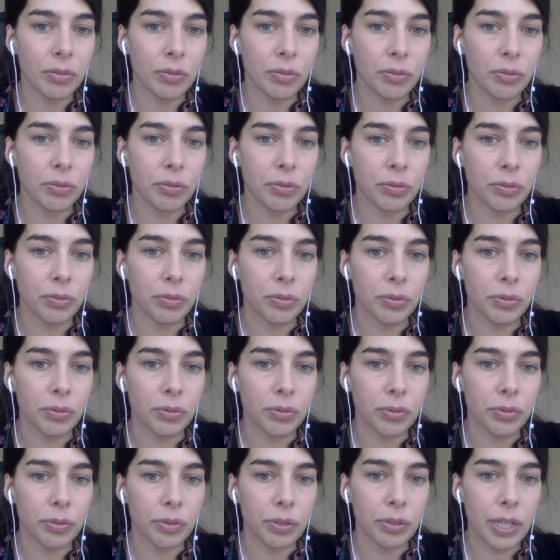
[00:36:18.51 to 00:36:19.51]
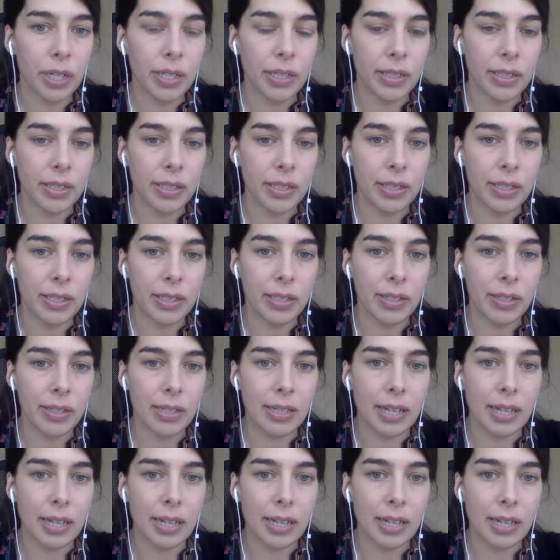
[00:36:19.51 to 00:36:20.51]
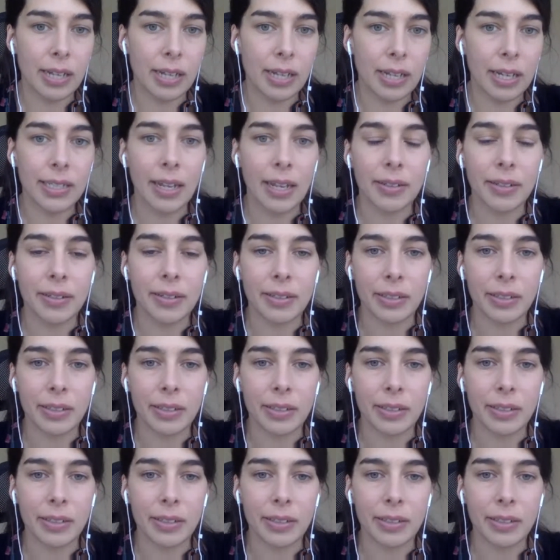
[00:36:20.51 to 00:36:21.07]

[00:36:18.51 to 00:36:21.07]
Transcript: do as a society,